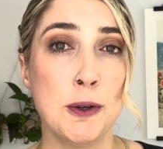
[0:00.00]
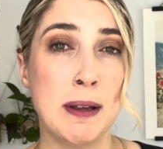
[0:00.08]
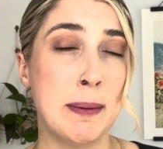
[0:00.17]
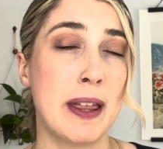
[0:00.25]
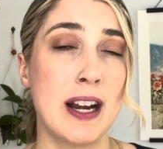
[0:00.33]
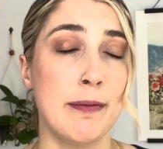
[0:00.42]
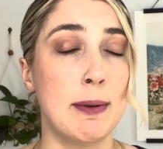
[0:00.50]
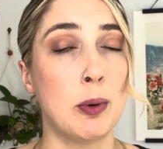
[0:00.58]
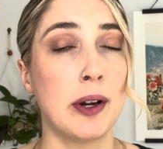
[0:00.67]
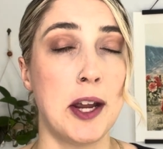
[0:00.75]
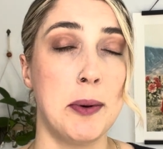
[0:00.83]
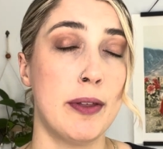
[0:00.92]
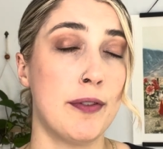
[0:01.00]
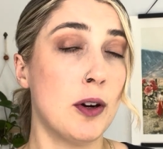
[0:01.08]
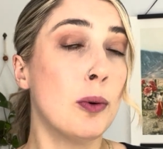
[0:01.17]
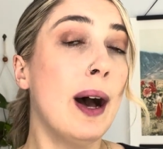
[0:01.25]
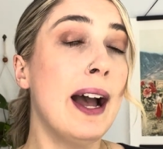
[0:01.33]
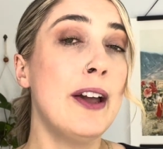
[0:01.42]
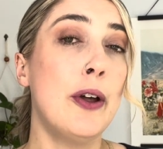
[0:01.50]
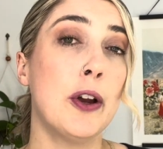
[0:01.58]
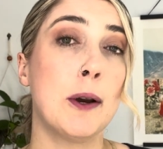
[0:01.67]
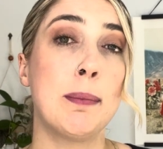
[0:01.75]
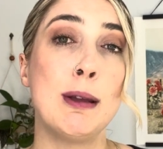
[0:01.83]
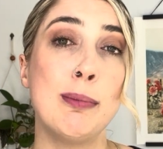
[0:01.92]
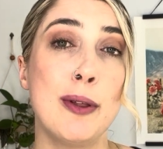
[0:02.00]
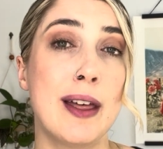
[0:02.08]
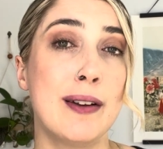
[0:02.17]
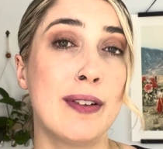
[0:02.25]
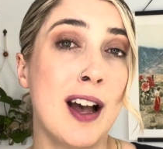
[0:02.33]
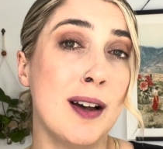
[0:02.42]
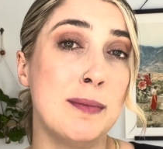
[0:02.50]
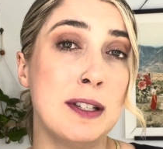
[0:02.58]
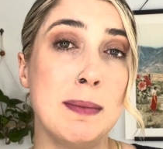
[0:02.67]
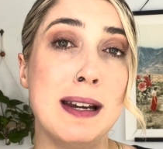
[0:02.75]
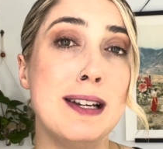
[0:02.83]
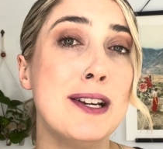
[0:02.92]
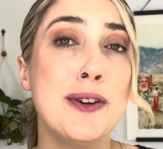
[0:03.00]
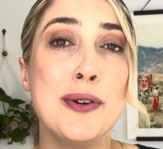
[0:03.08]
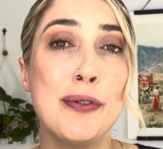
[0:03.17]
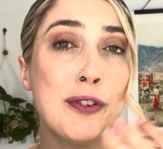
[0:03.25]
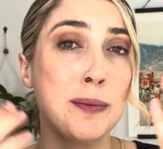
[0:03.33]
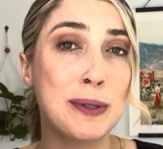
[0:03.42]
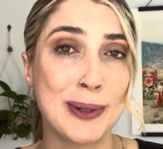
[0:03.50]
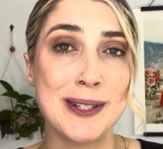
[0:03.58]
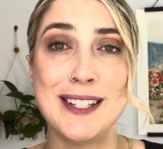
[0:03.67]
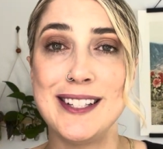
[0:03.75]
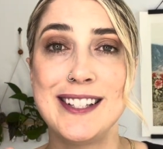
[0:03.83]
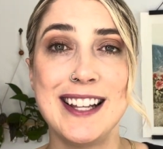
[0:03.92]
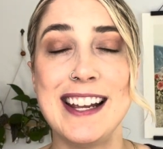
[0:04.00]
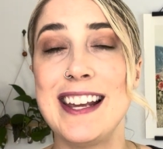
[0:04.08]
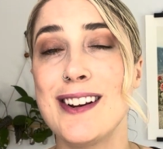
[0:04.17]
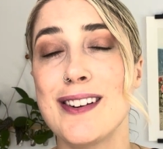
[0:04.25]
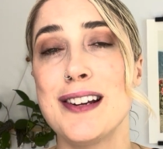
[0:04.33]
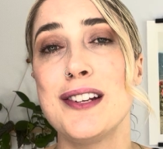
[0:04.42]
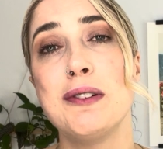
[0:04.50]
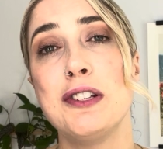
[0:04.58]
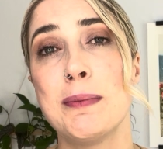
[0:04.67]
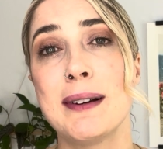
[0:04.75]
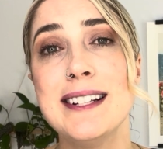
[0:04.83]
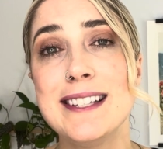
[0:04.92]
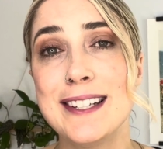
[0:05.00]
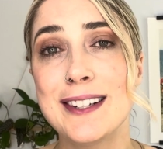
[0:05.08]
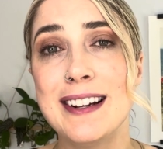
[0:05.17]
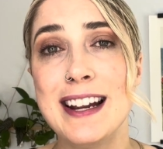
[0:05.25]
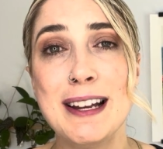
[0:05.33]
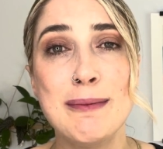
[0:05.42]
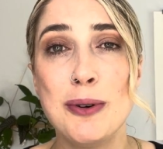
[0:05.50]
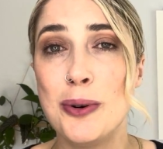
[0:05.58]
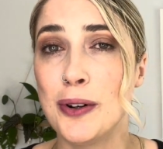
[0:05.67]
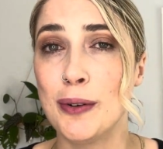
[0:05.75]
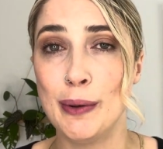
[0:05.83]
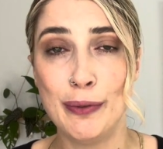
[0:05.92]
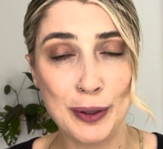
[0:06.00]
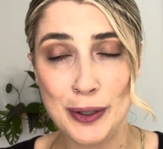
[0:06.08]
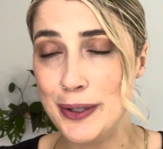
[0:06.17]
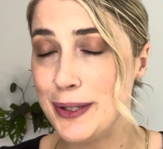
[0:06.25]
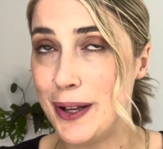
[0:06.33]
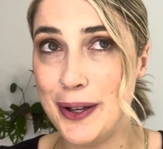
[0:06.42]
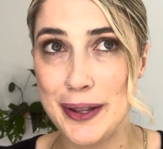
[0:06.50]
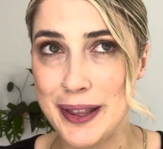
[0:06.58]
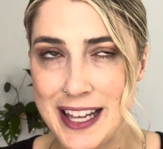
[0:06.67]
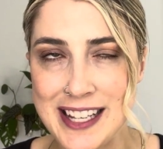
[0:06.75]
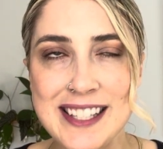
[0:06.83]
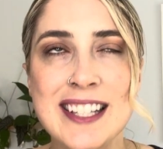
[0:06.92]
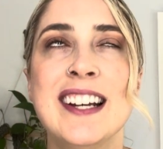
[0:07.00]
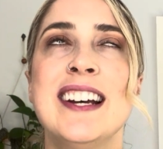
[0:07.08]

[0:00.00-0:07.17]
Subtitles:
people that I've been working with for a while, or people that have come to me new from sources like here on YouTube or Instagram or referrals, all the things,